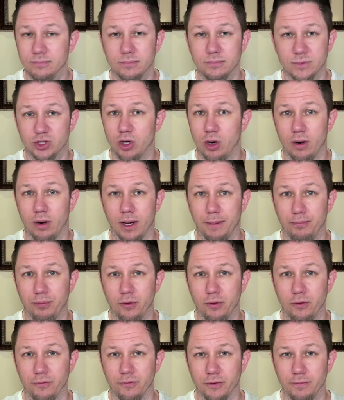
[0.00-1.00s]
It's already
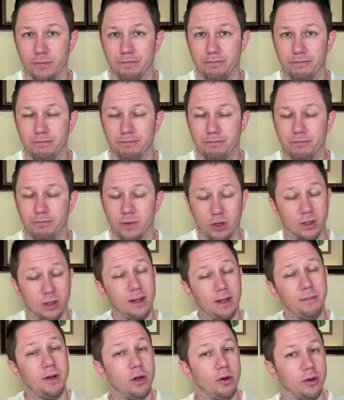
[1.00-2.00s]
approved. You can
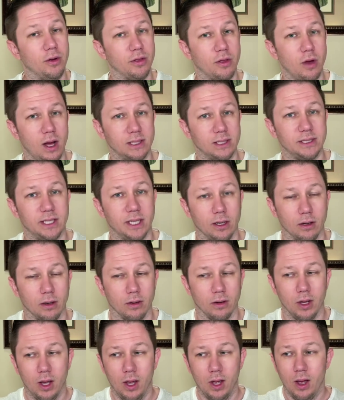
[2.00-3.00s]
let me know your thoughts
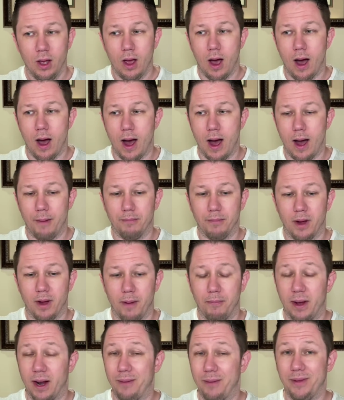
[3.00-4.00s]
here um,
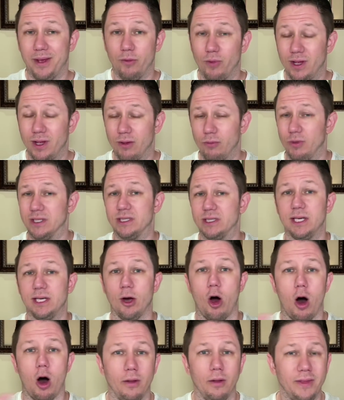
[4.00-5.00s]
but I mean, we, we see
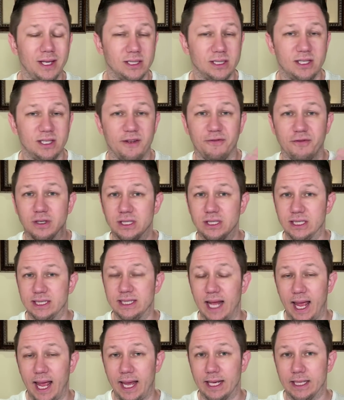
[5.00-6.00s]
all these different
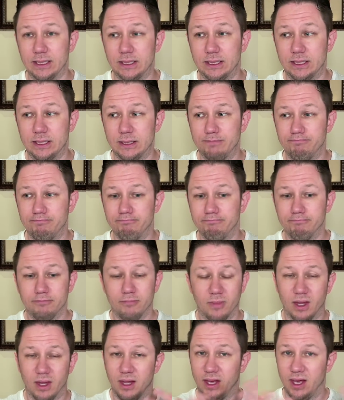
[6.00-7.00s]
states
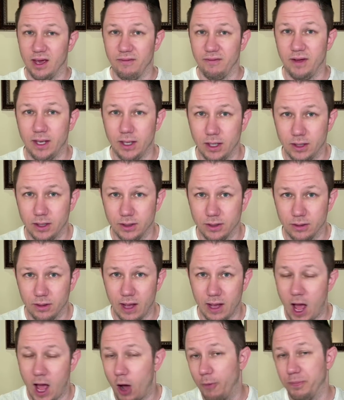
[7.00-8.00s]
giving
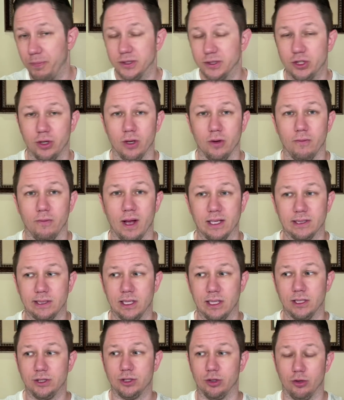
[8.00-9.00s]
help to their
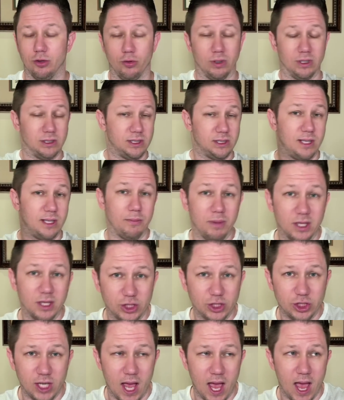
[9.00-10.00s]
residents. They're doing
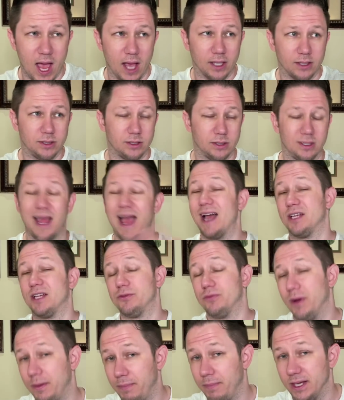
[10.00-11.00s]
stimulus checks, tax
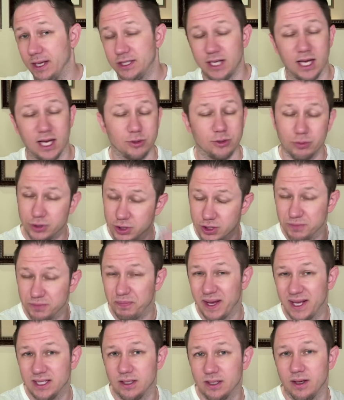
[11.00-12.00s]
rebate checks, which is
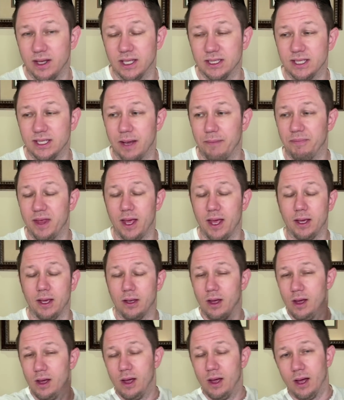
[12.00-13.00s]
basically the same
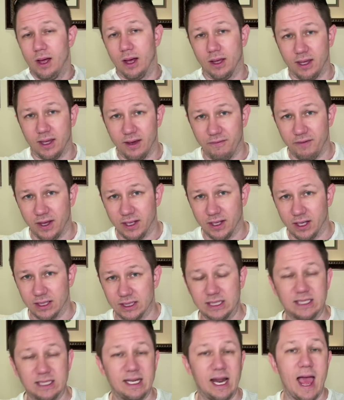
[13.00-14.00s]
thing, giving a
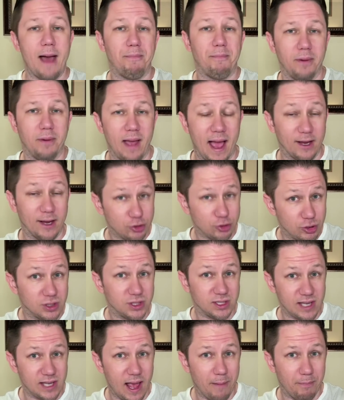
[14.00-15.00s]
SNAP, extra
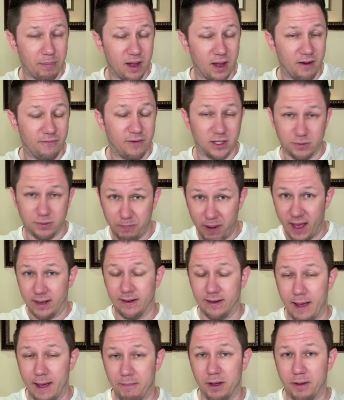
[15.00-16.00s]
SNAP benefits,
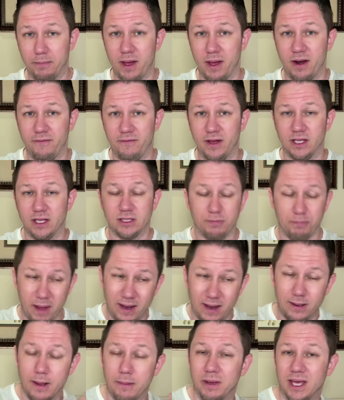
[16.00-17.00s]
pandemic benefits,
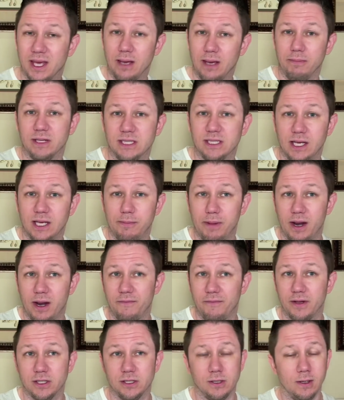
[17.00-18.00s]
pandemic EBT
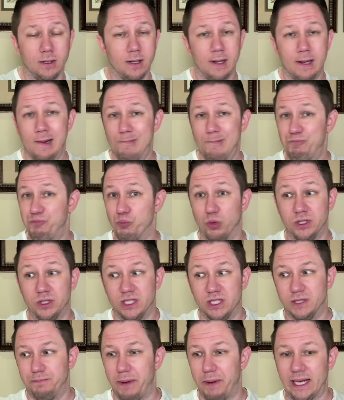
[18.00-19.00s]
benefits, which
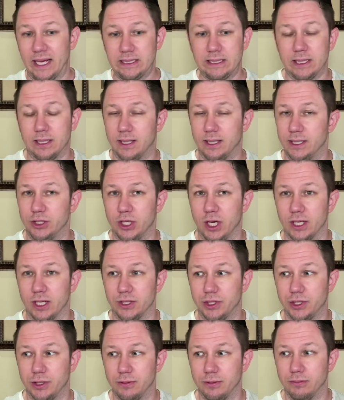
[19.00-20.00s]
is basically
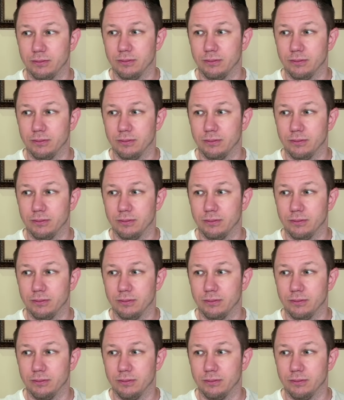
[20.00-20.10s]
just